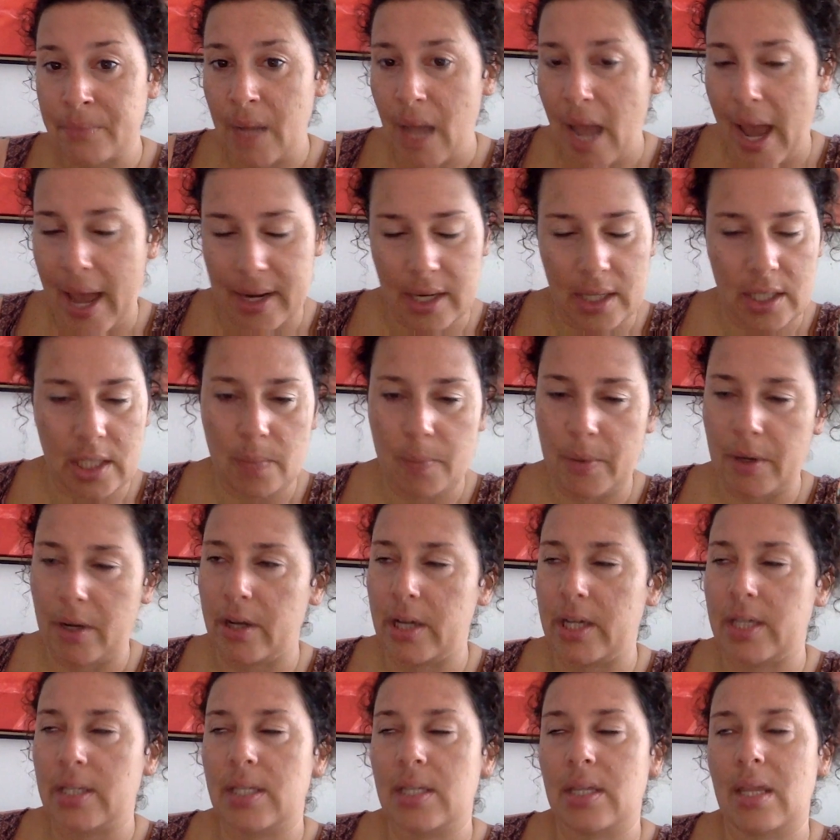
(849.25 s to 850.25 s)
I'd
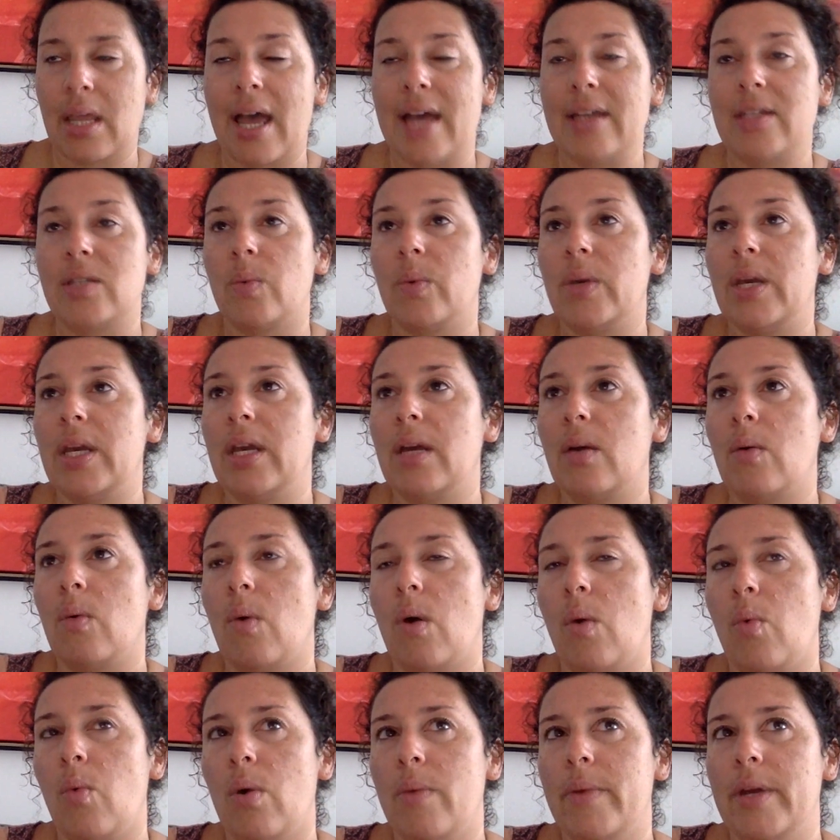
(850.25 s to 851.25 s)
experienced last week
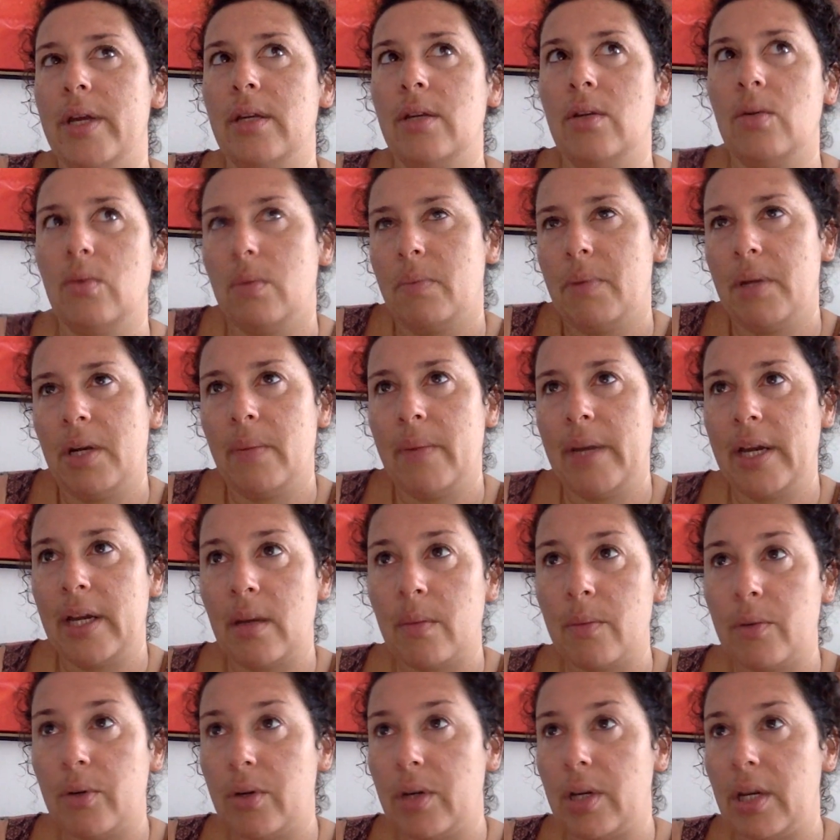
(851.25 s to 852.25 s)
a woman who had been in my
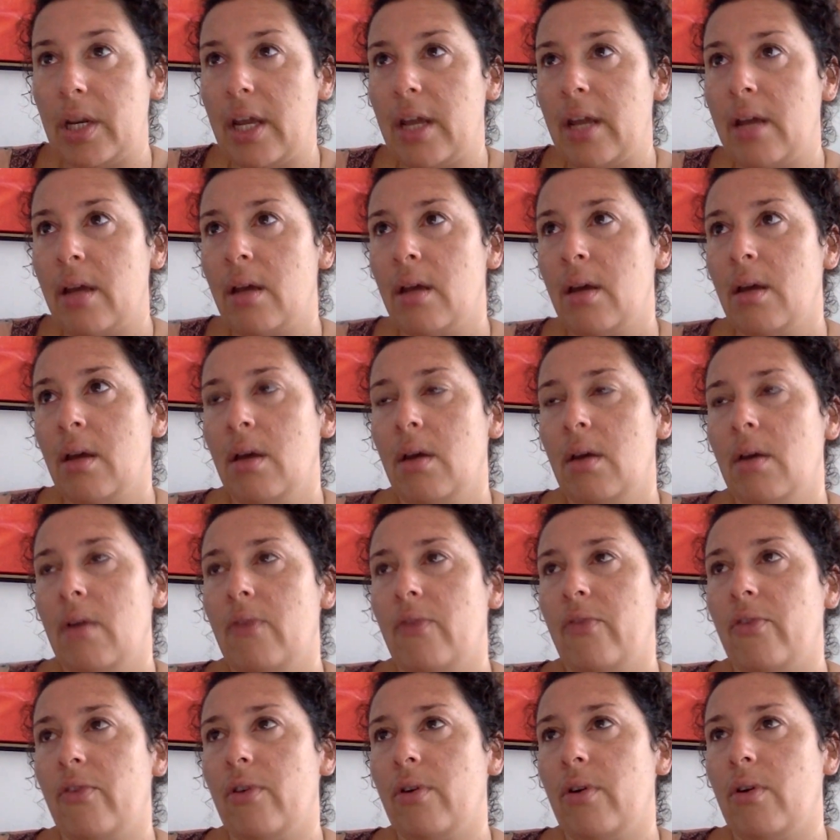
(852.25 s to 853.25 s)
community
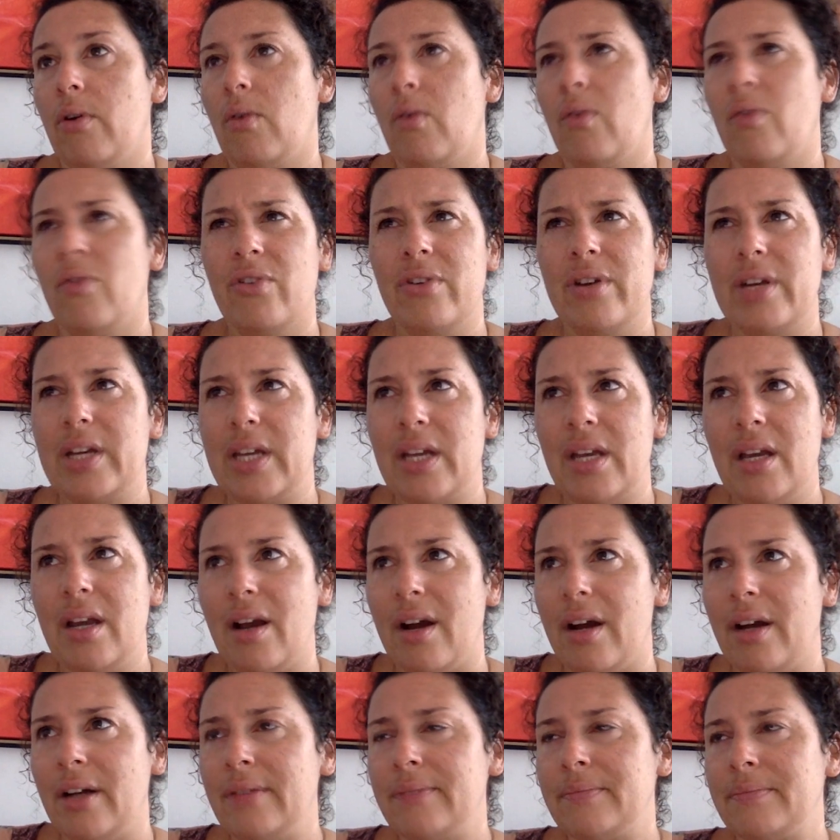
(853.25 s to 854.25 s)
for over a
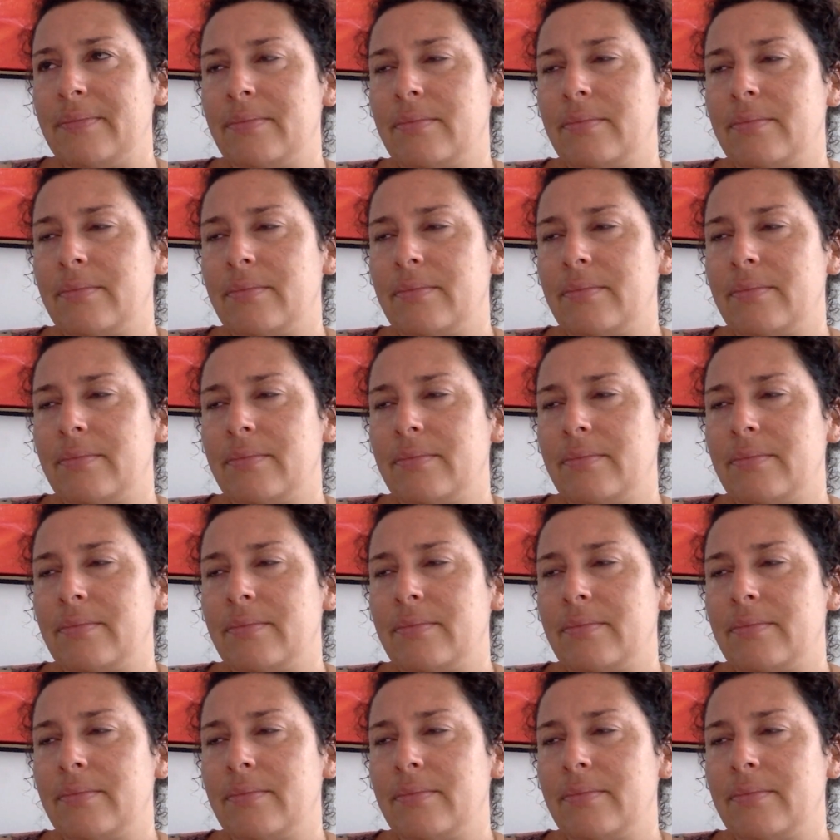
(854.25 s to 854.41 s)
year,